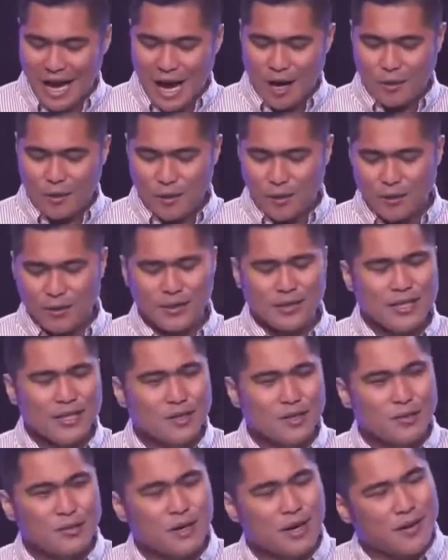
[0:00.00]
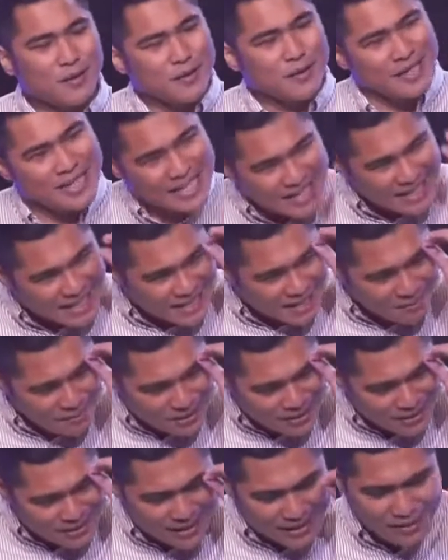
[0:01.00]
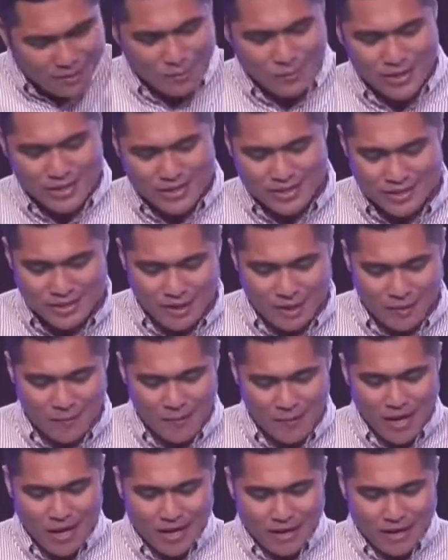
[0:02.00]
According to our limited wisdom,